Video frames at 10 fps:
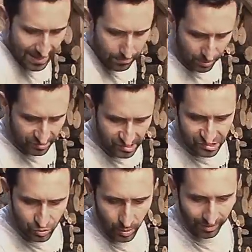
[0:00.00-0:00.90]
that brings us
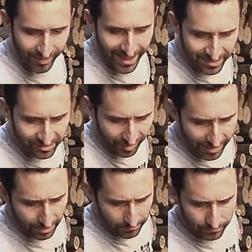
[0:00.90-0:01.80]
to our last
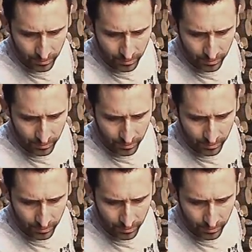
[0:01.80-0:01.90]
layer.